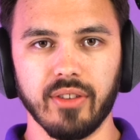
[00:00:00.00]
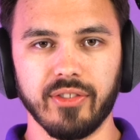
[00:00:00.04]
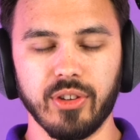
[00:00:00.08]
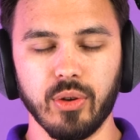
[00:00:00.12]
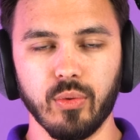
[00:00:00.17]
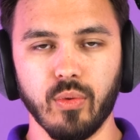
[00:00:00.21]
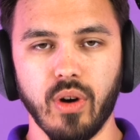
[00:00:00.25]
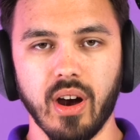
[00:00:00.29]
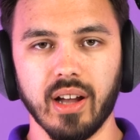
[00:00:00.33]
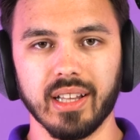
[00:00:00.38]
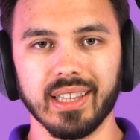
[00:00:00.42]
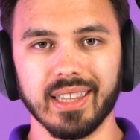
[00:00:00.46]
if you
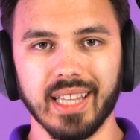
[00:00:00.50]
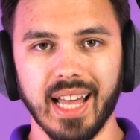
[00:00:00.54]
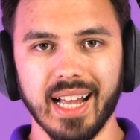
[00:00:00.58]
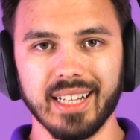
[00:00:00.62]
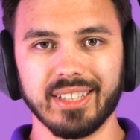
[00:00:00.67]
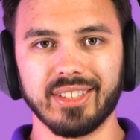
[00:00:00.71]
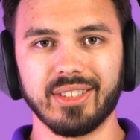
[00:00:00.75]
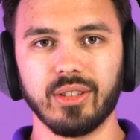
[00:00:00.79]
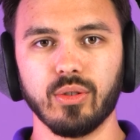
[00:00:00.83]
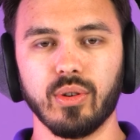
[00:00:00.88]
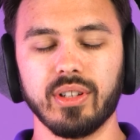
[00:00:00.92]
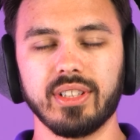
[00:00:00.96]
want
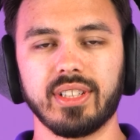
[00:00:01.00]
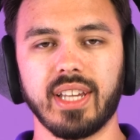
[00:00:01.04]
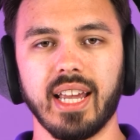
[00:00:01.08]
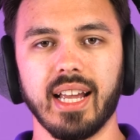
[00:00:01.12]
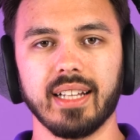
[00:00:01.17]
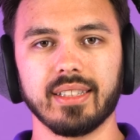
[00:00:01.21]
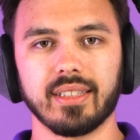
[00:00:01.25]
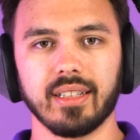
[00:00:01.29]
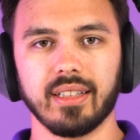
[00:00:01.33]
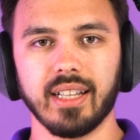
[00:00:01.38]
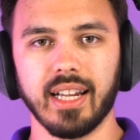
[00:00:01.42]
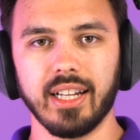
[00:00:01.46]
less noise
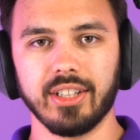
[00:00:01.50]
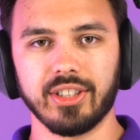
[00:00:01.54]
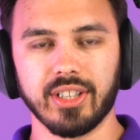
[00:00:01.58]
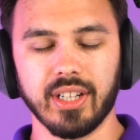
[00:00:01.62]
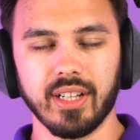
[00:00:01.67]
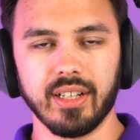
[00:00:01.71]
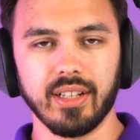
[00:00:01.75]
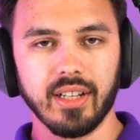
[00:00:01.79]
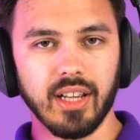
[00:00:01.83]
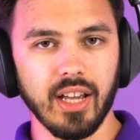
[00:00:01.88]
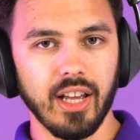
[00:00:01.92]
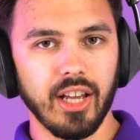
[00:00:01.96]

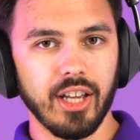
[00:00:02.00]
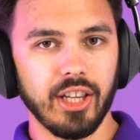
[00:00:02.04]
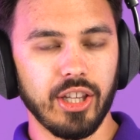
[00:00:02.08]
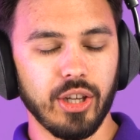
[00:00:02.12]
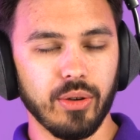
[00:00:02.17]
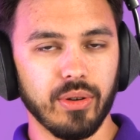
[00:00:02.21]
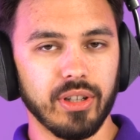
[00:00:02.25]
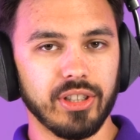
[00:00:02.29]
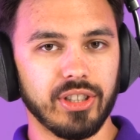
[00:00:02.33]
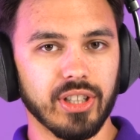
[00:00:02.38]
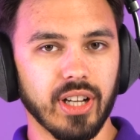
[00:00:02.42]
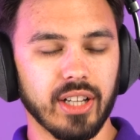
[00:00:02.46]
cancellation,
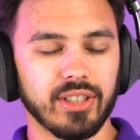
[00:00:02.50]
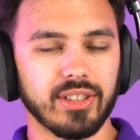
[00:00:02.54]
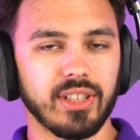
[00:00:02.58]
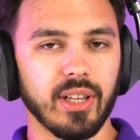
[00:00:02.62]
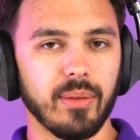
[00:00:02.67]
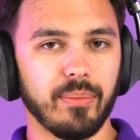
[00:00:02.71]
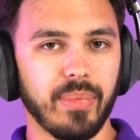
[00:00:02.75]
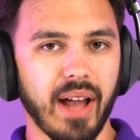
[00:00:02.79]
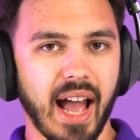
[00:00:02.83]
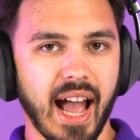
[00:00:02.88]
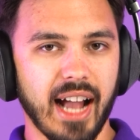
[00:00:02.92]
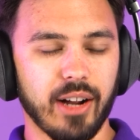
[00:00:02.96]
you adjust
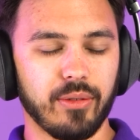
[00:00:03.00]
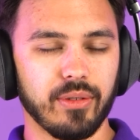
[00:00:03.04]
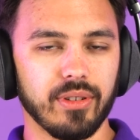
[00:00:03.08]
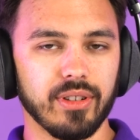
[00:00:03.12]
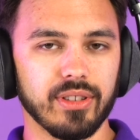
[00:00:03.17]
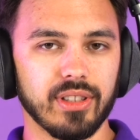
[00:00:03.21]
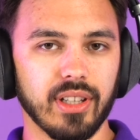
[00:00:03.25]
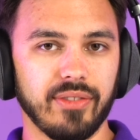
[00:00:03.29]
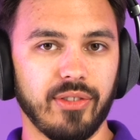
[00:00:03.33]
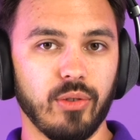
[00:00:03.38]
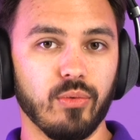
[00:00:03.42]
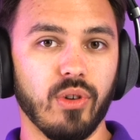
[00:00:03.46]
it
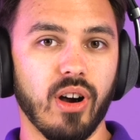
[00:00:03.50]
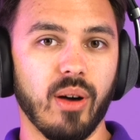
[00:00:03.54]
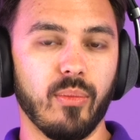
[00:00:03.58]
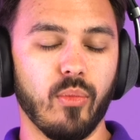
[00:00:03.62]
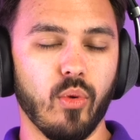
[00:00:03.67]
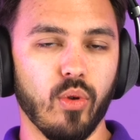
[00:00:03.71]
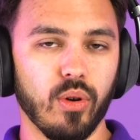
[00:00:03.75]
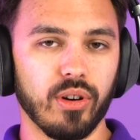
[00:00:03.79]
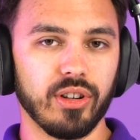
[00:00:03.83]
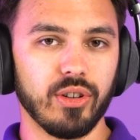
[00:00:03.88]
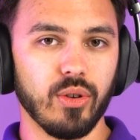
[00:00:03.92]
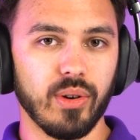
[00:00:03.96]
backwards. If you want
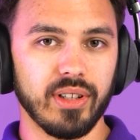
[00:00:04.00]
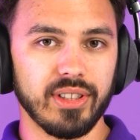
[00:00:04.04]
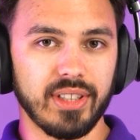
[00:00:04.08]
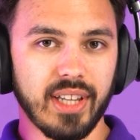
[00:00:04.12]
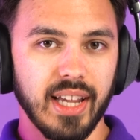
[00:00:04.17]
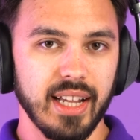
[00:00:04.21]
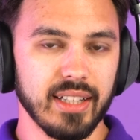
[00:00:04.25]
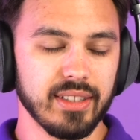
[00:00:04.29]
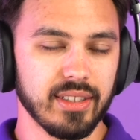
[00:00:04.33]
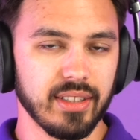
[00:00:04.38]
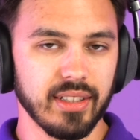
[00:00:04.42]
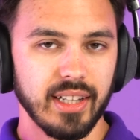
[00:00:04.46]
more noise
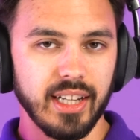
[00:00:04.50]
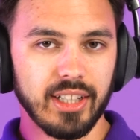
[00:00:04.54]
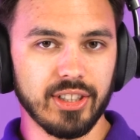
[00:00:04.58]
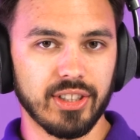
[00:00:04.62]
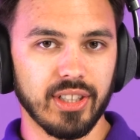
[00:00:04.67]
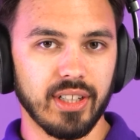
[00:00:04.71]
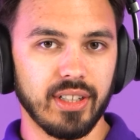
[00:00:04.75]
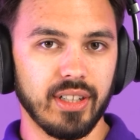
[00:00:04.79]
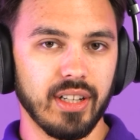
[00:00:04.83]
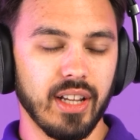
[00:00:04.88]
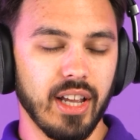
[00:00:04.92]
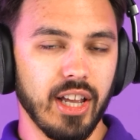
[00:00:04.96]

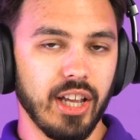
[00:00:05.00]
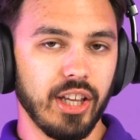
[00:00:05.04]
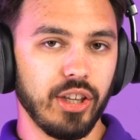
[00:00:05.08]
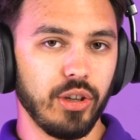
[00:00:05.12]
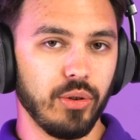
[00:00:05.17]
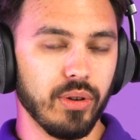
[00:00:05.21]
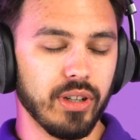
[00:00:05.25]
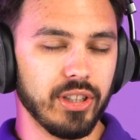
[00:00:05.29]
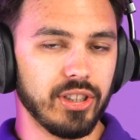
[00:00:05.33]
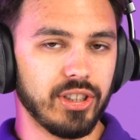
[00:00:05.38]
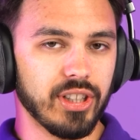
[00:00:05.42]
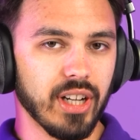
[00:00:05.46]
cancellation,
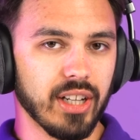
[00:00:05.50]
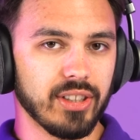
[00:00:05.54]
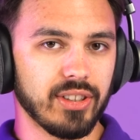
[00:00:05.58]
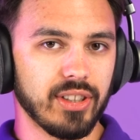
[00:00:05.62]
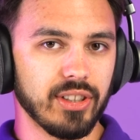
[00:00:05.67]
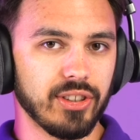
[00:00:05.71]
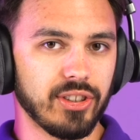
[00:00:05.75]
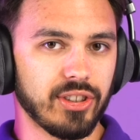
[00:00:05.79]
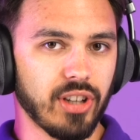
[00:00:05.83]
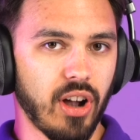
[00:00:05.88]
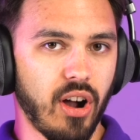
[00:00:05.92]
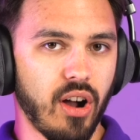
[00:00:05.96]
you adjust
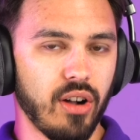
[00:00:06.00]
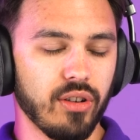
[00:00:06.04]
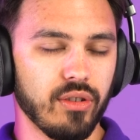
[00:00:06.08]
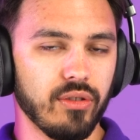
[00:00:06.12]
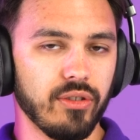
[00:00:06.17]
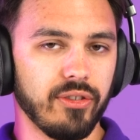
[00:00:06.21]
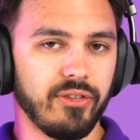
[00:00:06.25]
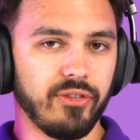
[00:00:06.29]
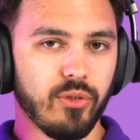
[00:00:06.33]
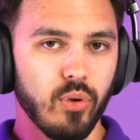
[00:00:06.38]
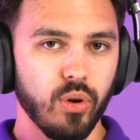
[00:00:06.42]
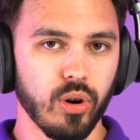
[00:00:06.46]
this
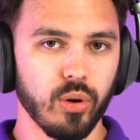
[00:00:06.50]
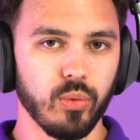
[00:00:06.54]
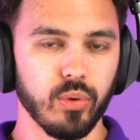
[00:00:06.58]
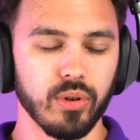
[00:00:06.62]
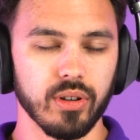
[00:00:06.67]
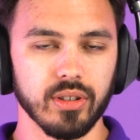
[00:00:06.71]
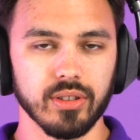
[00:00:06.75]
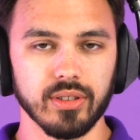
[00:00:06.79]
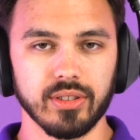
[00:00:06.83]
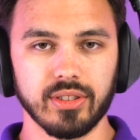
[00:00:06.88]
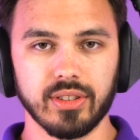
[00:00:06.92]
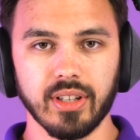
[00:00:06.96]
toggle
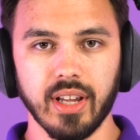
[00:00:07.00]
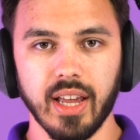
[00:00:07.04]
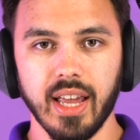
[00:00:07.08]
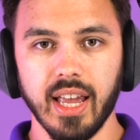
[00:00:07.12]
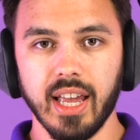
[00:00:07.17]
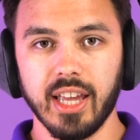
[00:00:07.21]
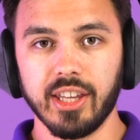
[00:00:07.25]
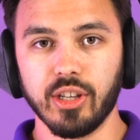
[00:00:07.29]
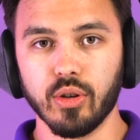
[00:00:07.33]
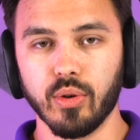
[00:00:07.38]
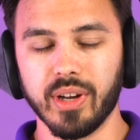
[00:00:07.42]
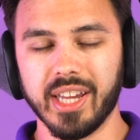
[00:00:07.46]
forwards.
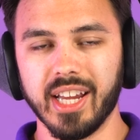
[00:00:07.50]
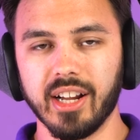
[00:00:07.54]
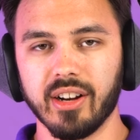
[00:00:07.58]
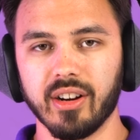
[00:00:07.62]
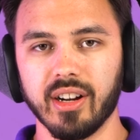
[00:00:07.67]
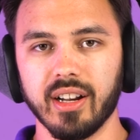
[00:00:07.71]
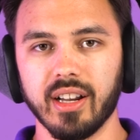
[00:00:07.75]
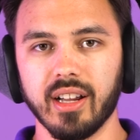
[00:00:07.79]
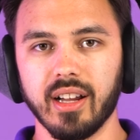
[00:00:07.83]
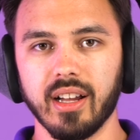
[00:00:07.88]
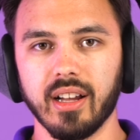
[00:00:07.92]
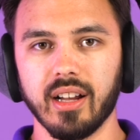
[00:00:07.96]
You'll hear
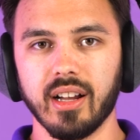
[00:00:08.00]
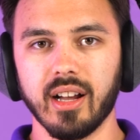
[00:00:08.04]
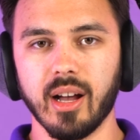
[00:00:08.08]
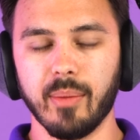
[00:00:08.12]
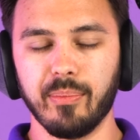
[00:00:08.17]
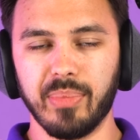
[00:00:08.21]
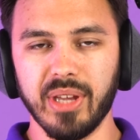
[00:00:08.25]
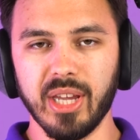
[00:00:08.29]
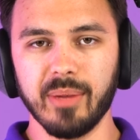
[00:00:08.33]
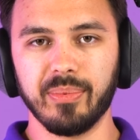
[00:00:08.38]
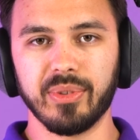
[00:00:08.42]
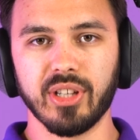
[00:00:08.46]
a
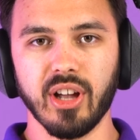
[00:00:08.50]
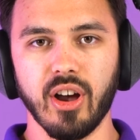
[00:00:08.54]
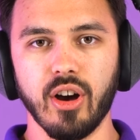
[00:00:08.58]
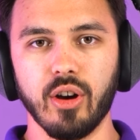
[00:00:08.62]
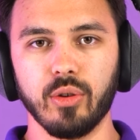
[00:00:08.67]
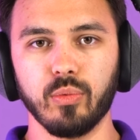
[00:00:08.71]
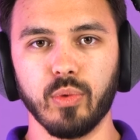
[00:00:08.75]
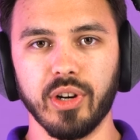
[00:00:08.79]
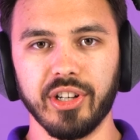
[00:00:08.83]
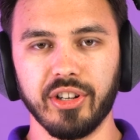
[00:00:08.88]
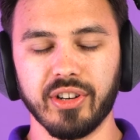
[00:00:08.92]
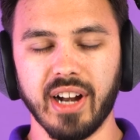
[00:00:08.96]
beep
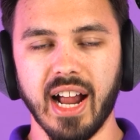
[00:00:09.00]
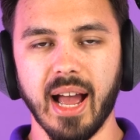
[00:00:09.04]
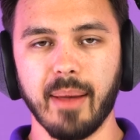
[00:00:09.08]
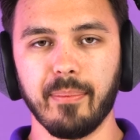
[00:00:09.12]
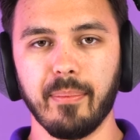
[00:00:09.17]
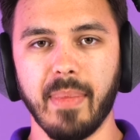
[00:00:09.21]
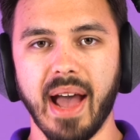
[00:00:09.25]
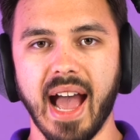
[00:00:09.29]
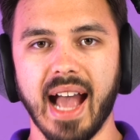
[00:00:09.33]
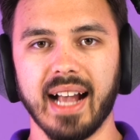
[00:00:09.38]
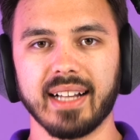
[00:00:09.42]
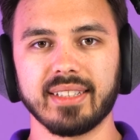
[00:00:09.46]
tone when you're
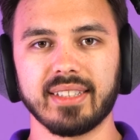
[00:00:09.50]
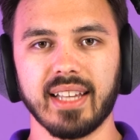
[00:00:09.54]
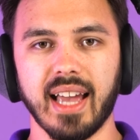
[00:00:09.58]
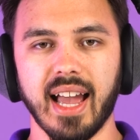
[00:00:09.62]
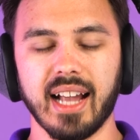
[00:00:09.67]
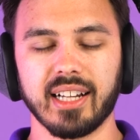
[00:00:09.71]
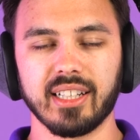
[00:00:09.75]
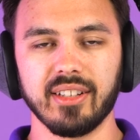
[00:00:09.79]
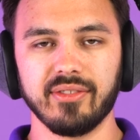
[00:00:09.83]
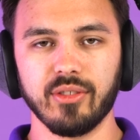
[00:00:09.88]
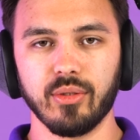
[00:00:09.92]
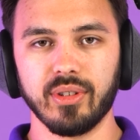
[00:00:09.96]
at max
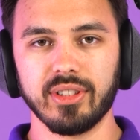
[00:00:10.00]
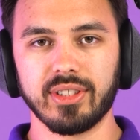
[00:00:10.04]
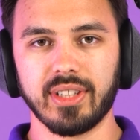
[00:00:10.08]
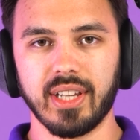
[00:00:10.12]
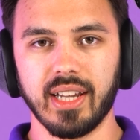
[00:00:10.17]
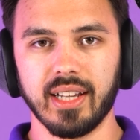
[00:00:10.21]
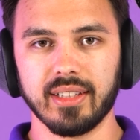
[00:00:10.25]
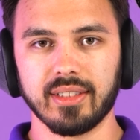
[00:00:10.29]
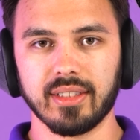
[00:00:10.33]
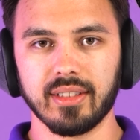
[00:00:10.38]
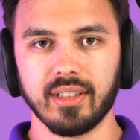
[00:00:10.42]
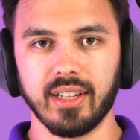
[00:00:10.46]
active noise
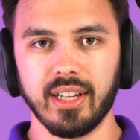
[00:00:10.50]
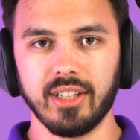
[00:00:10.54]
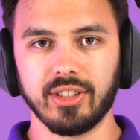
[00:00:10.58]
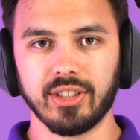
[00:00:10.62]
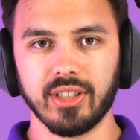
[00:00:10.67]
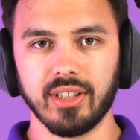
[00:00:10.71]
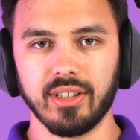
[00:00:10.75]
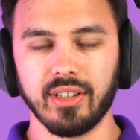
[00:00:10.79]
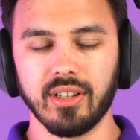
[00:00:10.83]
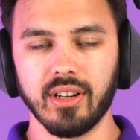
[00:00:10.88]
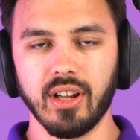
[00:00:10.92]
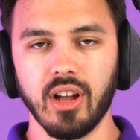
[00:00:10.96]

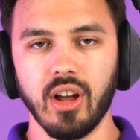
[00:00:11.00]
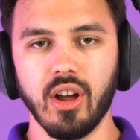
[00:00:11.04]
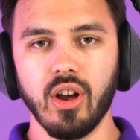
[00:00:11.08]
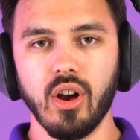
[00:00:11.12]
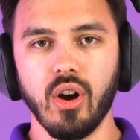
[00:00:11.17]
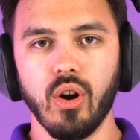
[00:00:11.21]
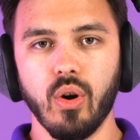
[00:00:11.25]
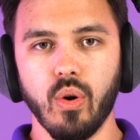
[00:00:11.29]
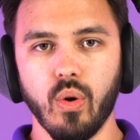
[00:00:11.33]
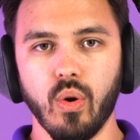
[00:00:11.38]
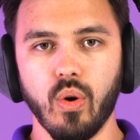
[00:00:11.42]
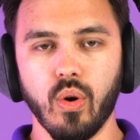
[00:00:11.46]
cancellation,
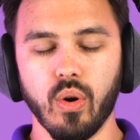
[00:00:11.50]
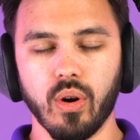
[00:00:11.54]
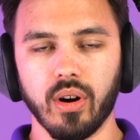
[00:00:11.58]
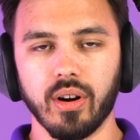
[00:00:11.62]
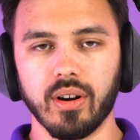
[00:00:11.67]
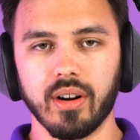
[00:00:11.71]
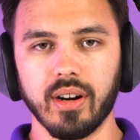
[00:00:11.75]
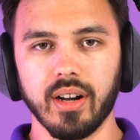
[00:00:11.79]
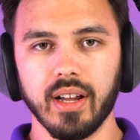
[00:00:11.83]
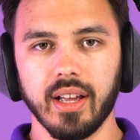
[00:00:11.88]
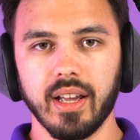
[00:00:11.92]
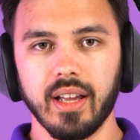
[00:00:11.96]

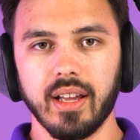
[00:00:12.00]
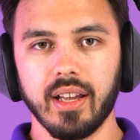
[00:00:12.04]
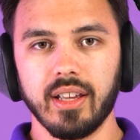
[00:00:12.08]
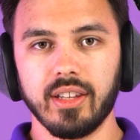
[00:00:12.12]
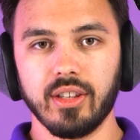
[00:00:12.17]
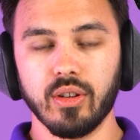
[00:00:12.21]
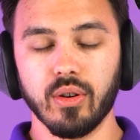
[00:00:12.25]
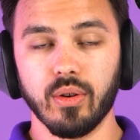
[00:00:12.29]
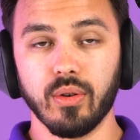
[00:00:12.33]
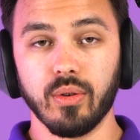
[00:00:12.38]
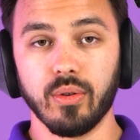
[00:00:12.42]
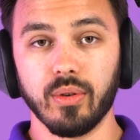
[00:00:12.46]
or
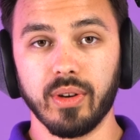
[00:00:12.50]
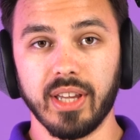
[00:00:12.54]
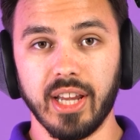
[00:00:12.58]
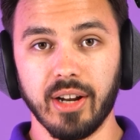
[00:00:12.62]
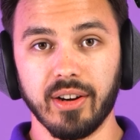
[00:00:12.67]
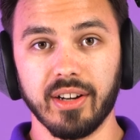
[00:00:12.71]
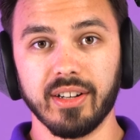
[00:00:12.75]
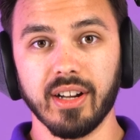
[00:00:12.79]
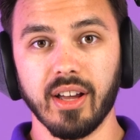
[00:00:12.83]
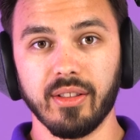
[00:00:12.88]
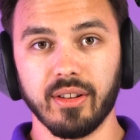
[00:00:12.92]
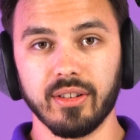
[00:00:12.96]
you'll
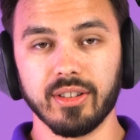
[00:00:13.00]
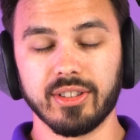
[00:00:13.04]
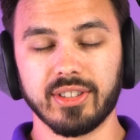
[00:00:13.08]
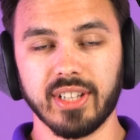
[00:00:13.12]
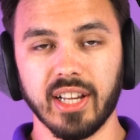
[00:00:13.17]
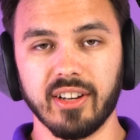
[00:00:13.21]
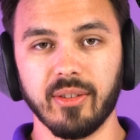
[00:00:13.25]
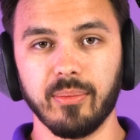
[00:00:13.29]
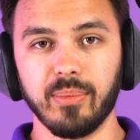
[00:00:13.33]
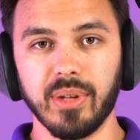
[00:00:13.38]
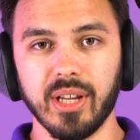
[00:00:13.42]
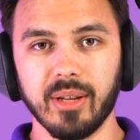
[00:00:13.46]
hear another
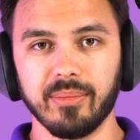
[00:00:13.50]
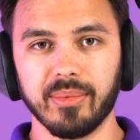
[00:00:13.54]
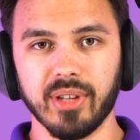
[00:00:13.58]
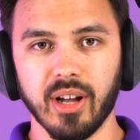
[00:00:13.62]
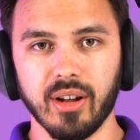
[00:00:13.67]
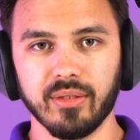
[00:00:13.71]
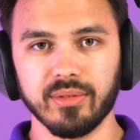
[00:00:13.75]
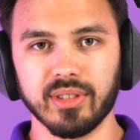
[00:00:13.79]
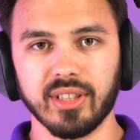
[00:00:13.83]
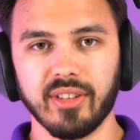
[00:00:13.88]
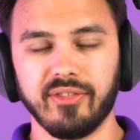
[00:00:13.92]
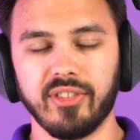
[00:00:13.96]
set of beep
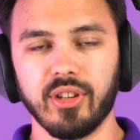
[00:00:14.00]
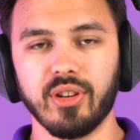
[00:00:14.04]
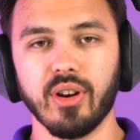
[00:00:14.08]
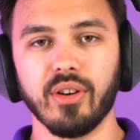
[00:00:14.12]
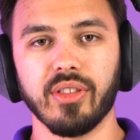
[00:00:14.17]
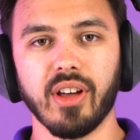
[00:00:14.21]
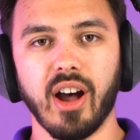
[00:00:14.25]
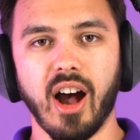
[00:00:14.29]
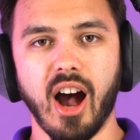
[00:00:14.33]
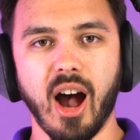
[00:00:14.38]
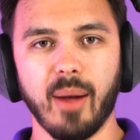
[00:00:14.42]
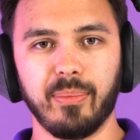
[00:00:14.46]
tones if you go
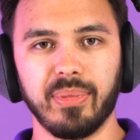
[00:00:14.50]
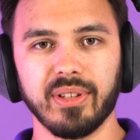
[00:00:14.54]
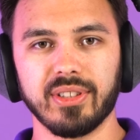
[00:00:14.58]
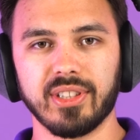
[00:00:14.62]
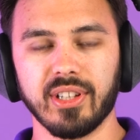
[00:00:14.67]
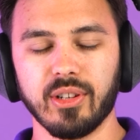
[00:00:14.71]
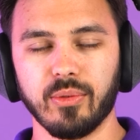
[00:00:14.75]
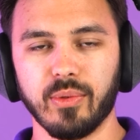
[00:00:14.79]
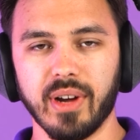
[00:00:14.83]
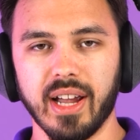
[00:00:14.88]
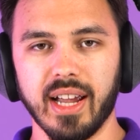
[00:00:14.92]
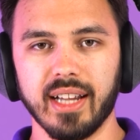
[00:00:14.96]
the
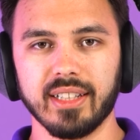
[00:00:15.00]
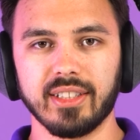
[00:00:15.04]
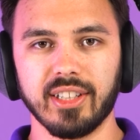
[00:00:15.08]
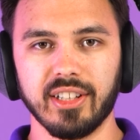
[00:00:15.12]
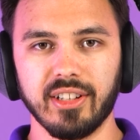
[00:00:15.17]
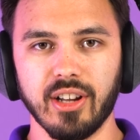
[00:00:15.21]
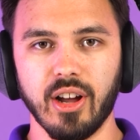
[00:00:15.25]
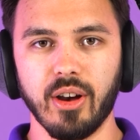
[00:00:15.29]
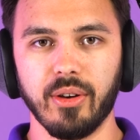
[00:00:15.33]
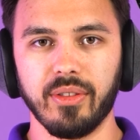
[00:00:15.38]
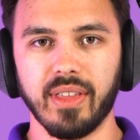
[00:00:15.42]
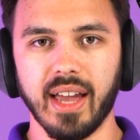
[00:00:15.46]
opposite way to
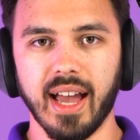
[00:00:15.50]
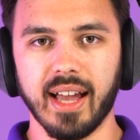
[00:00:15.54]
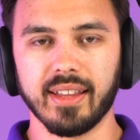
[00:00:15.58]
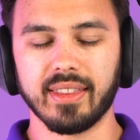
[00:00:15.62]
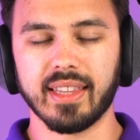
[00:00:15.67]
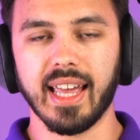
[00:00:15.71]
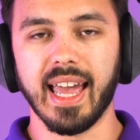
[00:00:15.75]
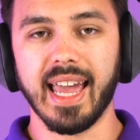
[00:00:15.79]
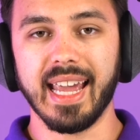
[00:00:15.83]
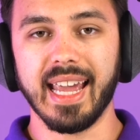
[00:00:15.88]
know that the